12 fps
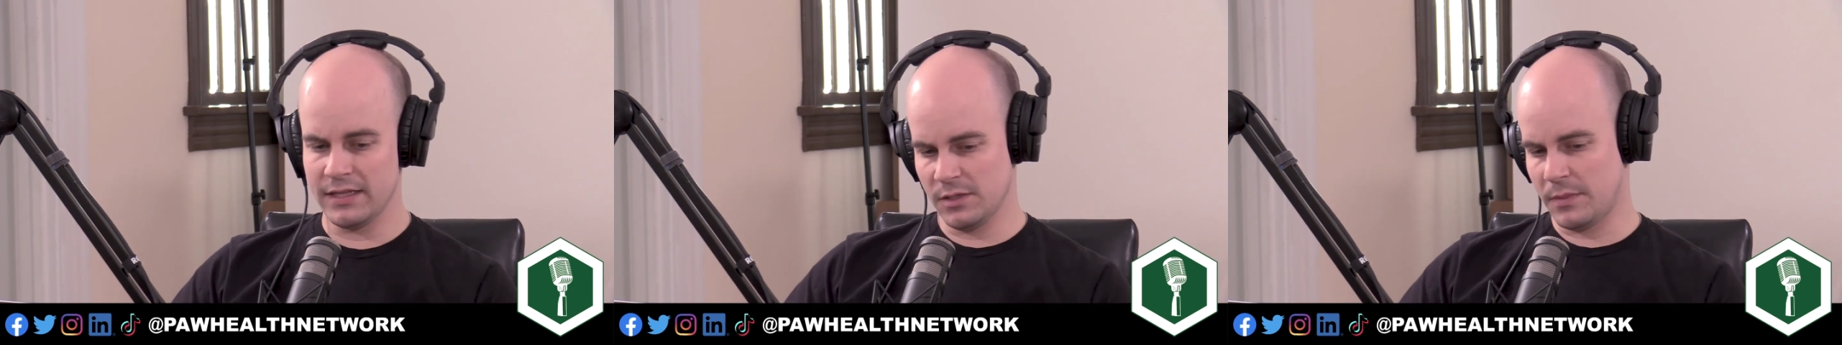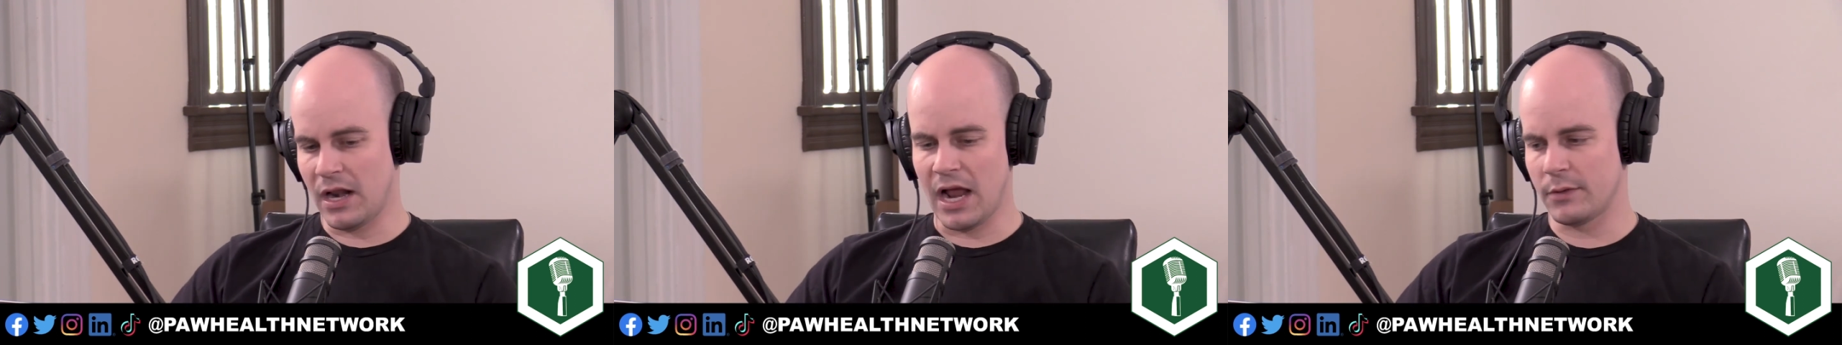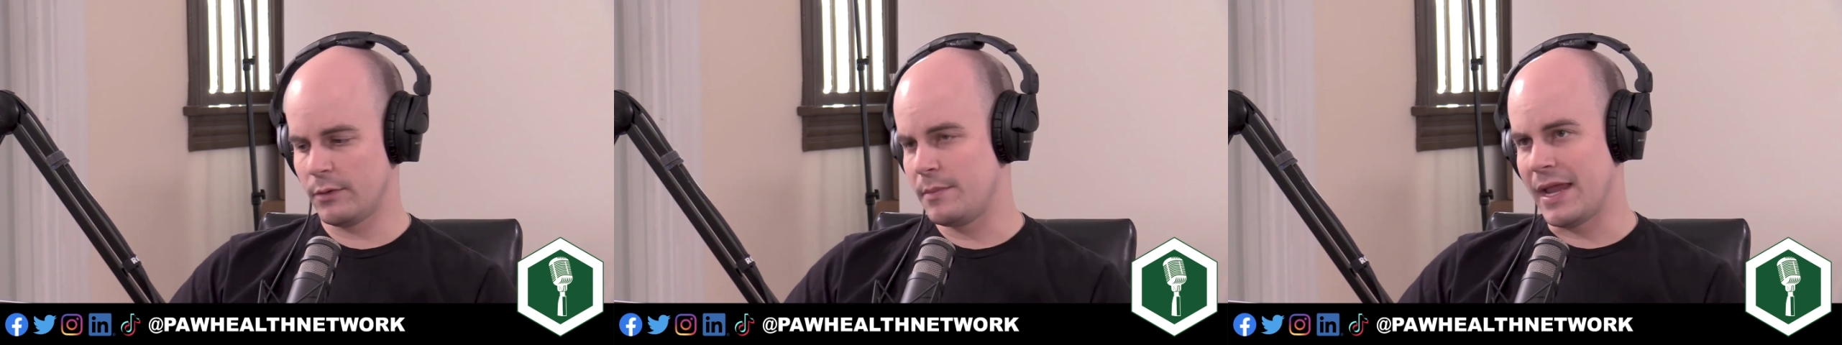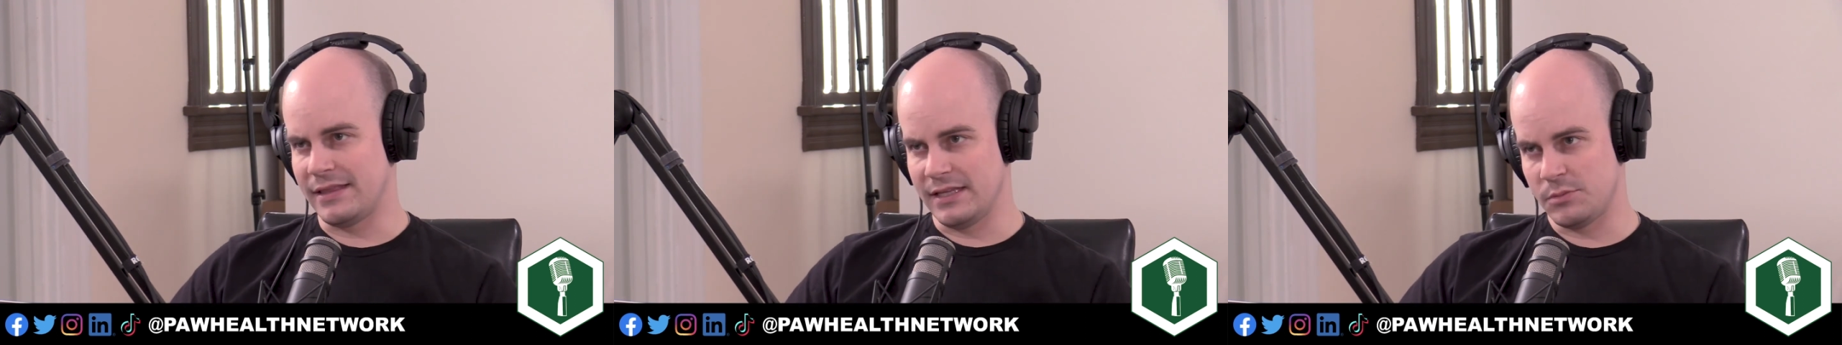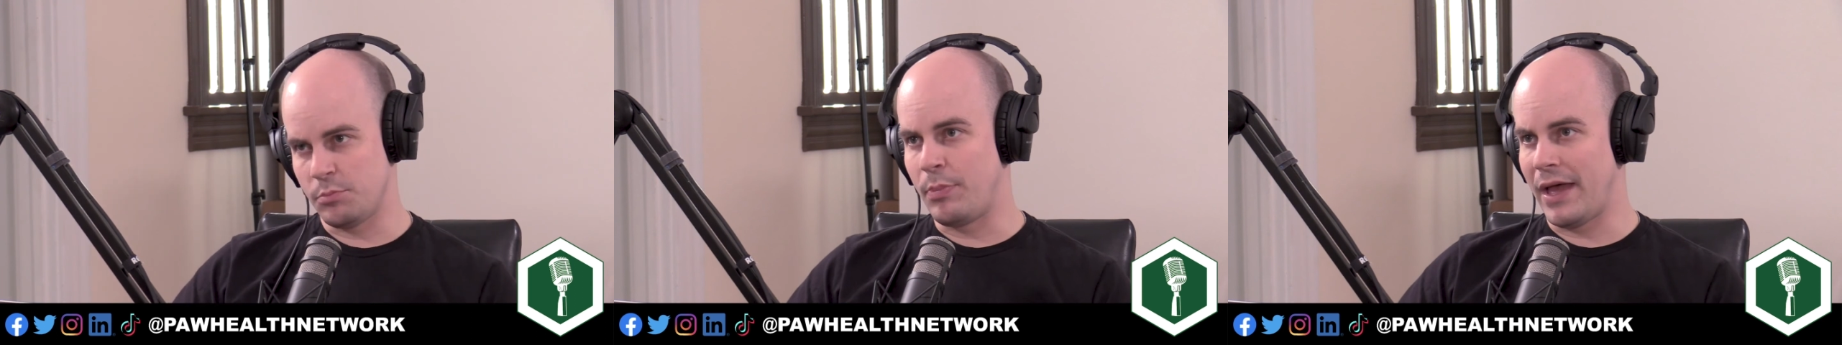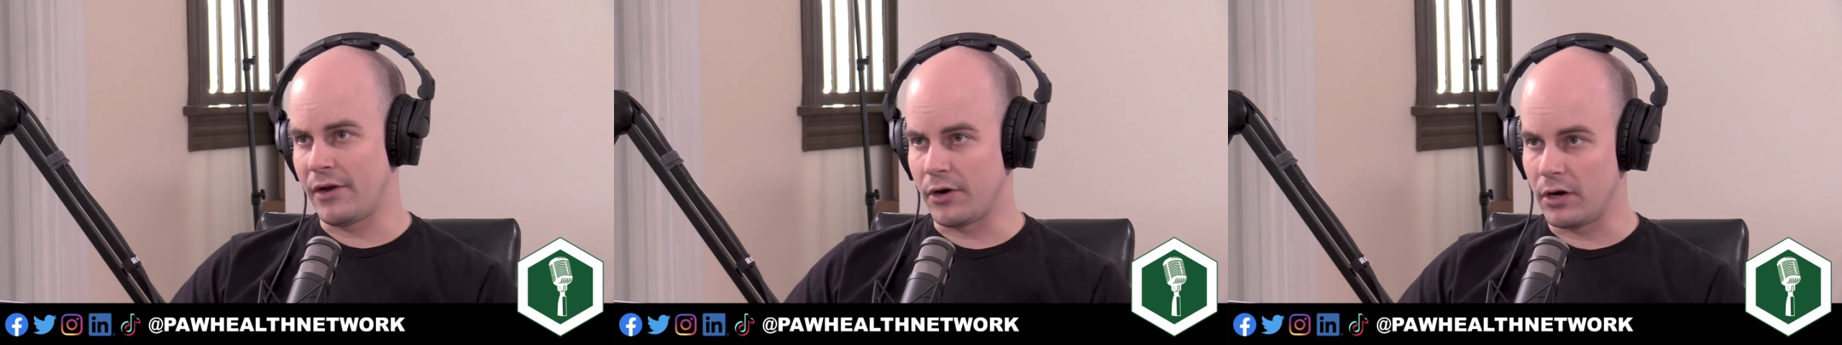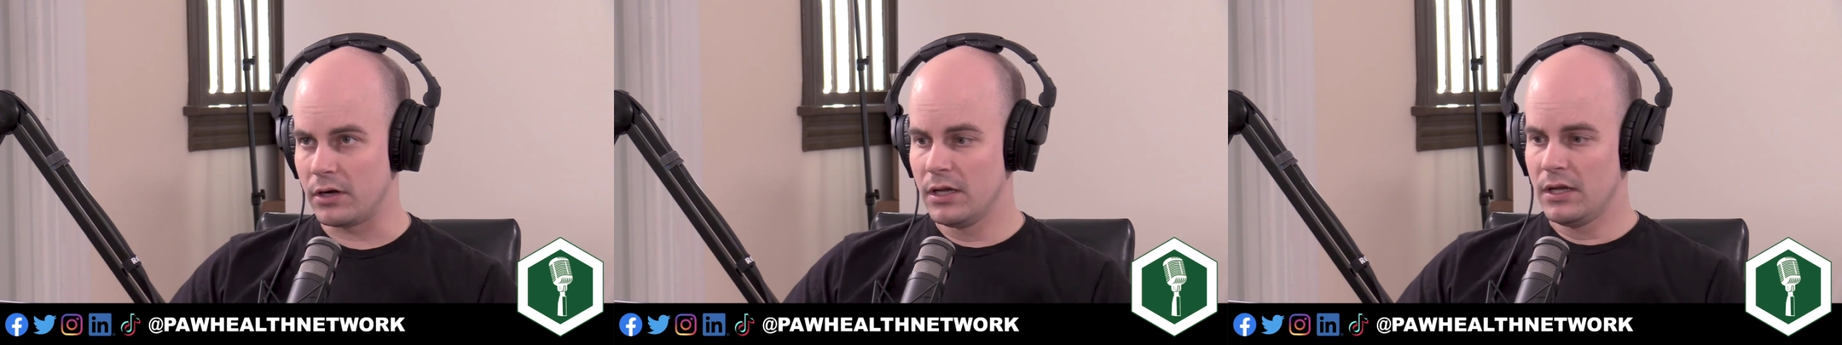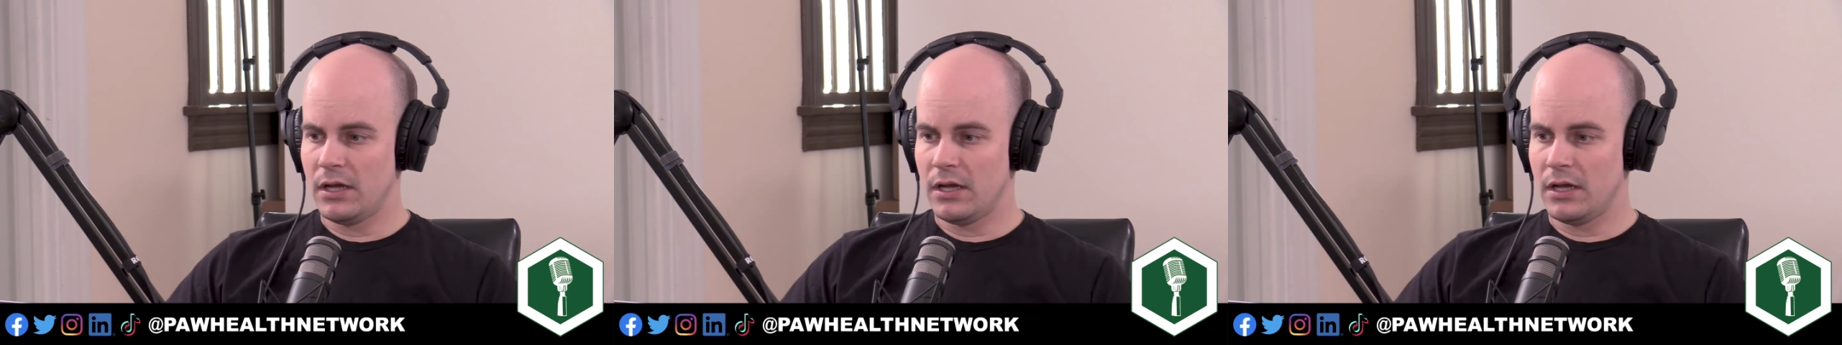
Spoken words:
It's about how do we make this better,